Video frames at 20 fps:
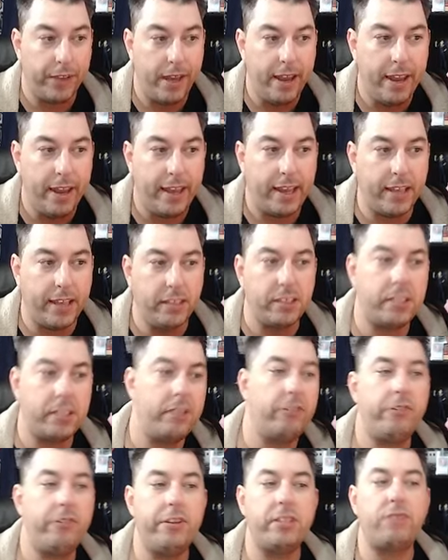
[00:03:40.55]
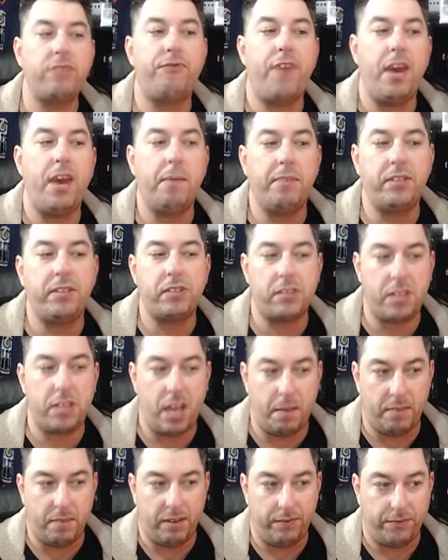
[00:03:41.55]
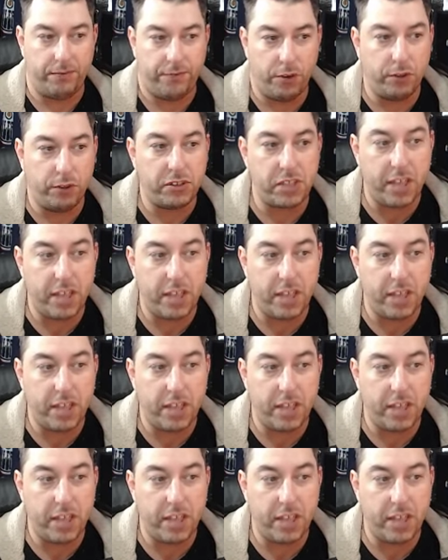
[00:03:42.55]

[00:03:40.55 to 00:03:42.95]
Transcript: Consider this famous statement. First,